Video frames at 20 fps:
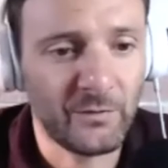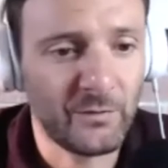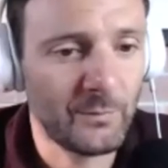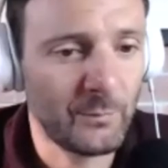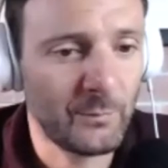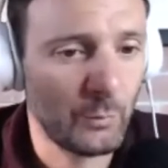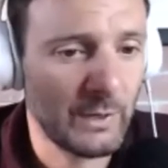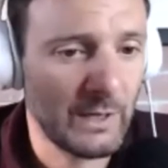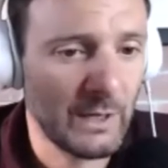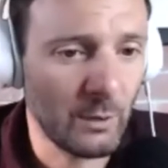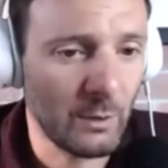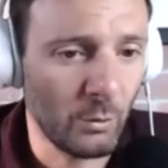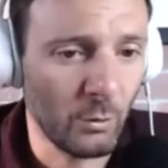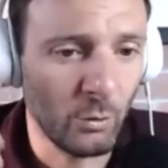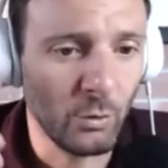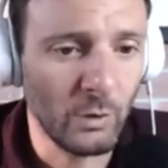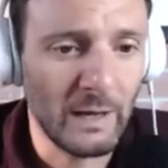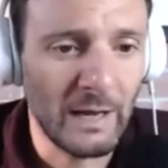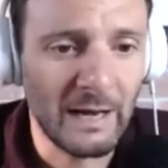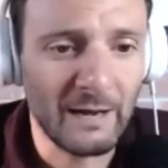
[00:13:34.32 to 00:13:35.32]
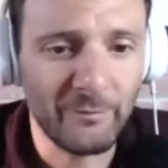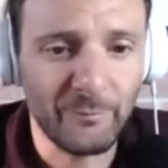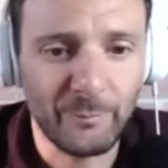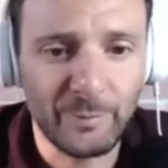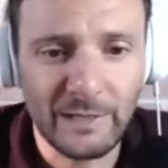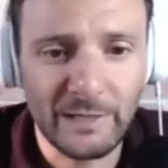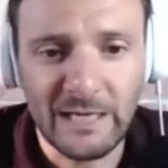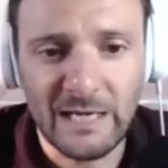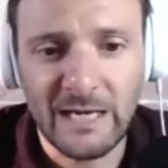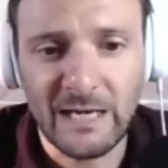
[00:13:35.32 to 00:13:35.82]
We all have
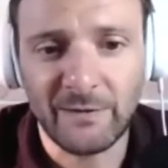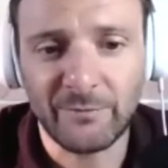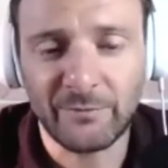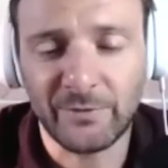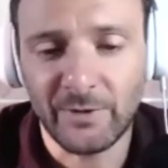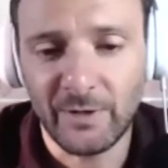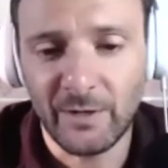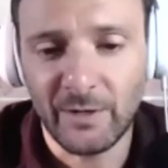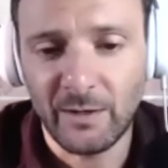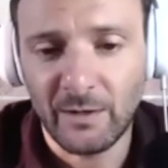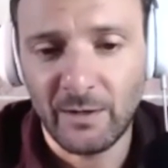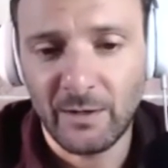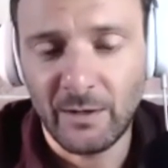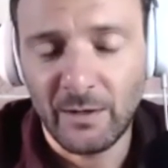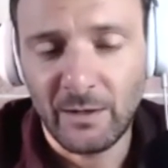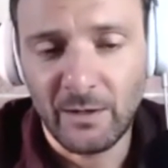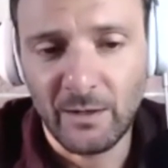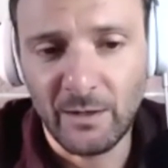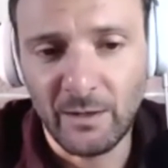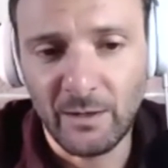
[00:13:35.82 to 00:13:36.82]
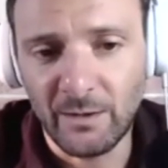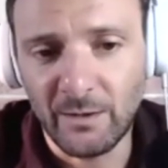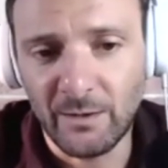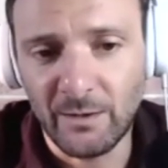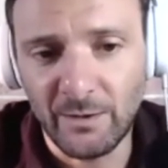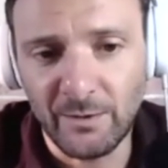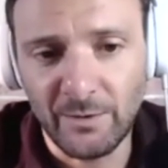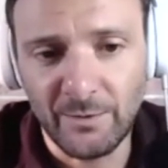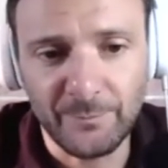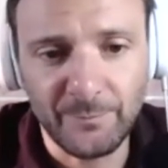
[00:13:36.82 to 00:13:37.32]
believed
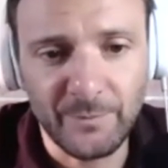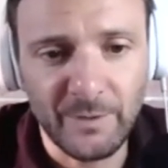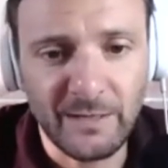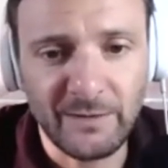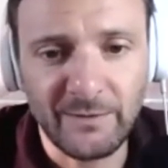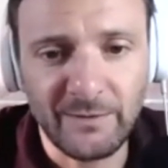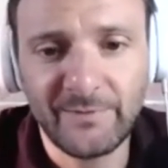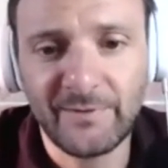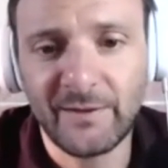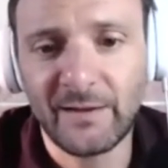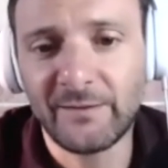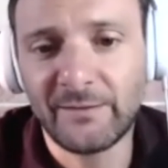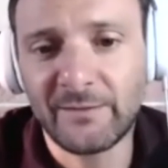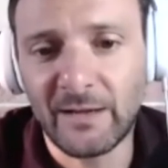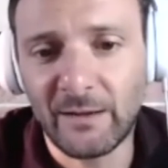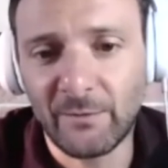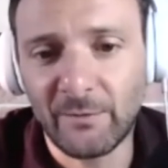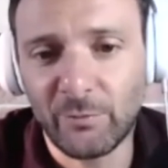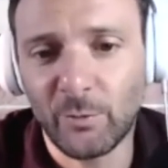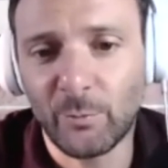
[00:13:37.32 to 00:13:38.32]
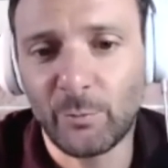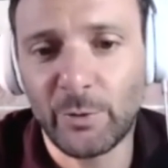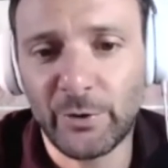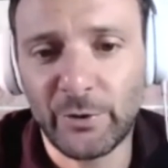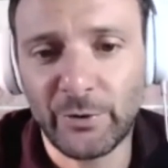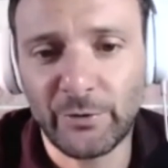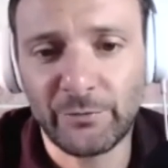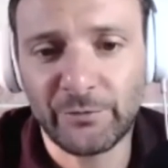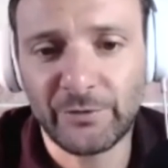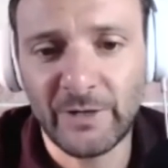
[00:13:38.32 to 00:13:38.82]
in Santa for a period
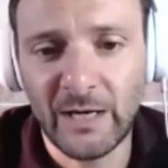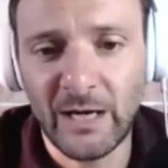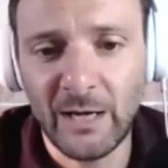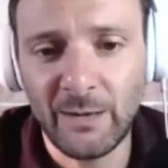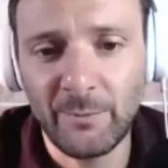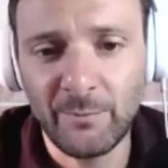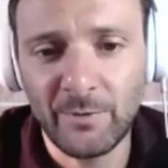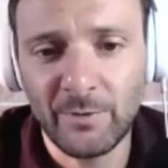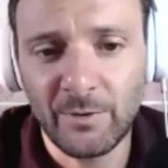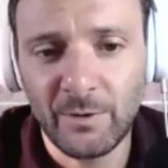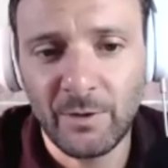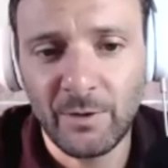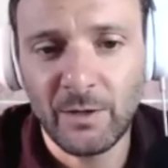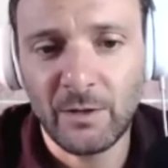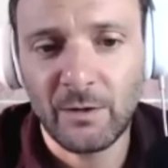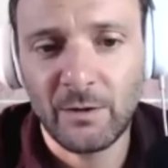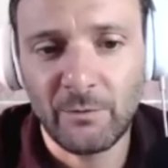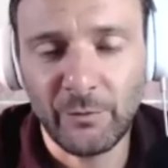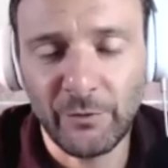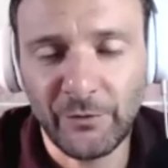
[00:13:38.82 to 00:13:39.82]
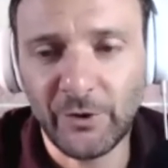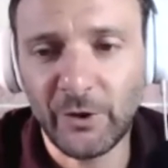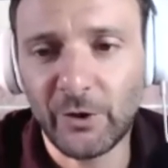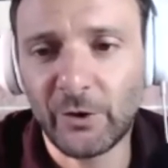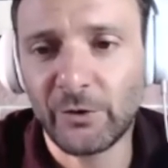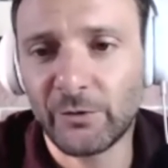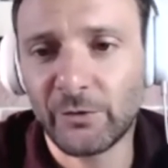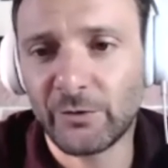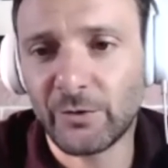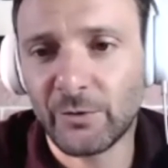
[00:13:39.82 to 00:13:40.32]
of time. The
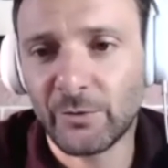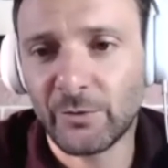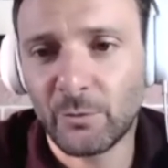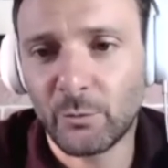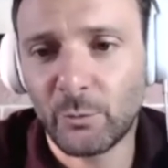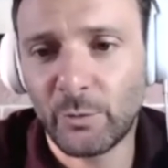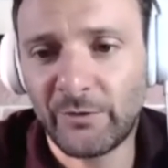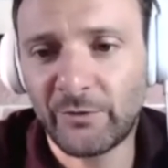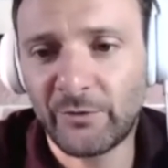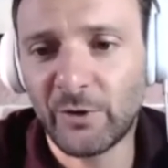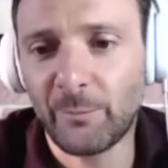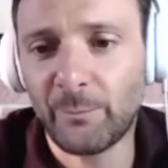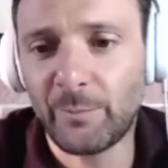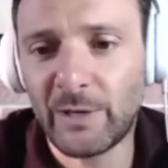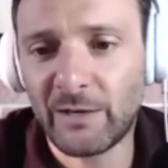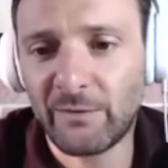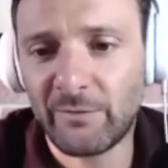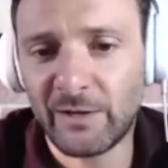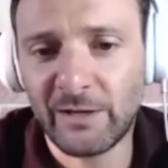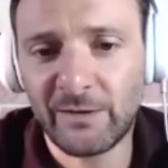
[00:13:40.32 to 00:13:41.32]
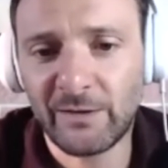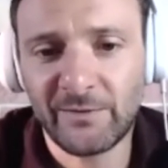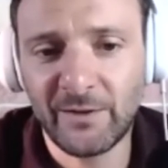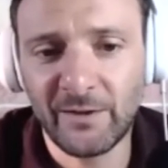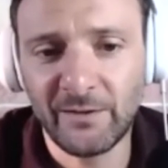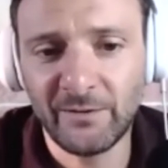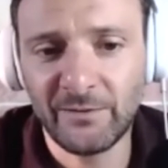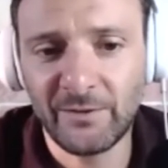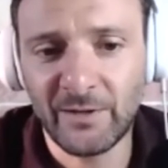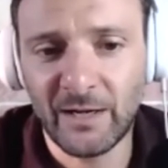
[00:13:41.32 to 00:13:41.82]
second we stop believing in
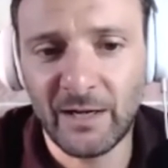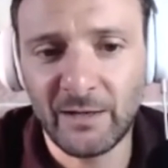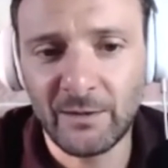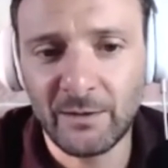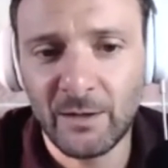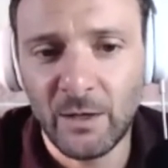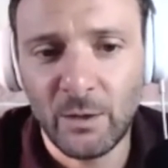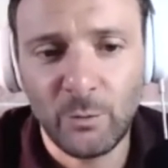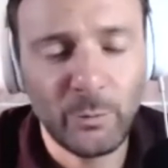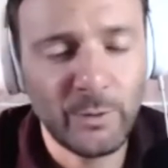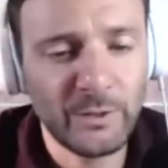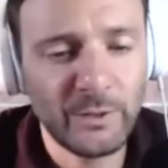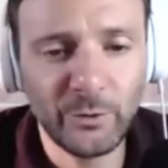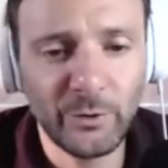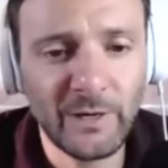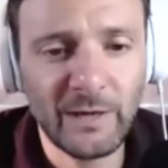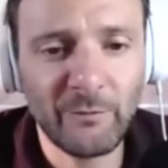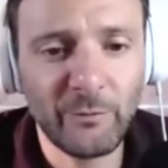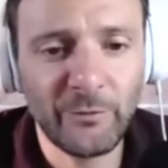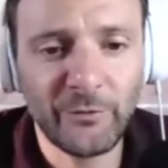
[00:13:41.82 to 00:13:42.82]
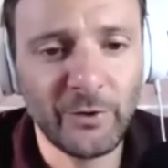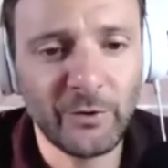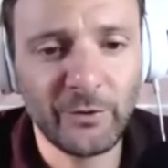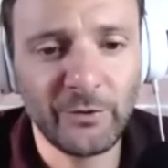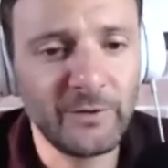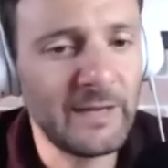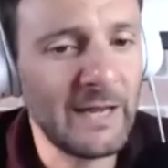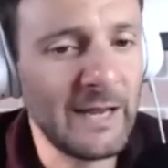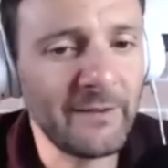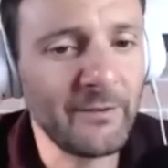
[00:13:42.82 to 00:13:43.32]
Santa, we don't have a second
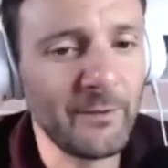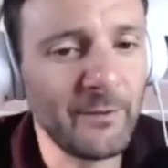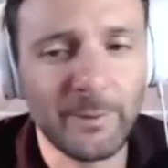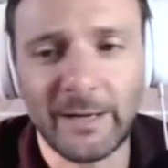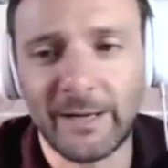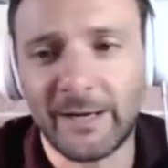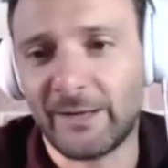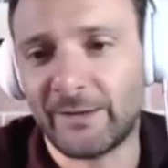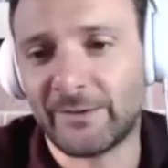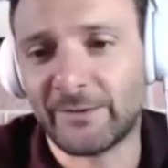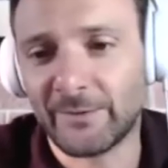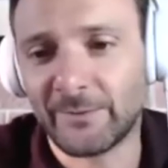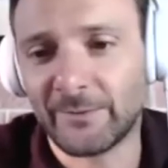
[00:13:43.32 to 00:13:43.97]
guess about it.